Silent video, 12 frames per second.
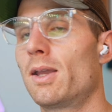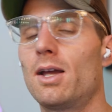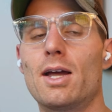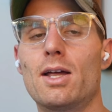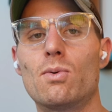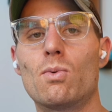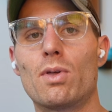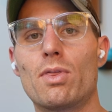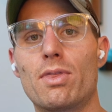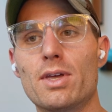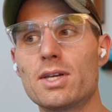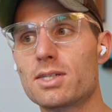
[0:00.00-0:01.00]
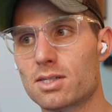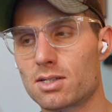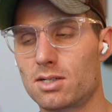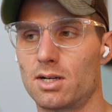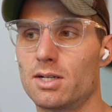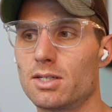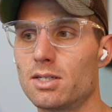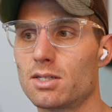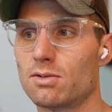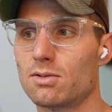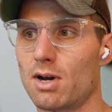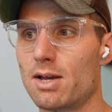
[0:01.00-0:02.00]
And what this
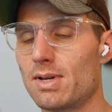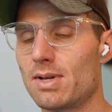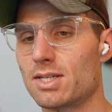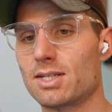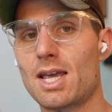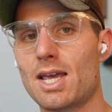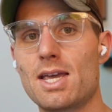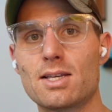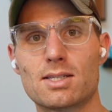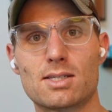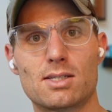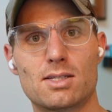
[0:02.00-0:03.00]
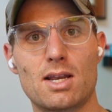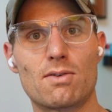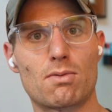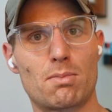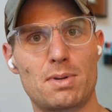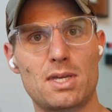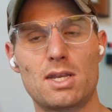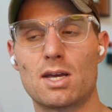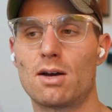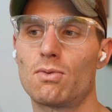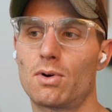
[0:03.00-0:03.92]
does, right, is it takes data from a PDF.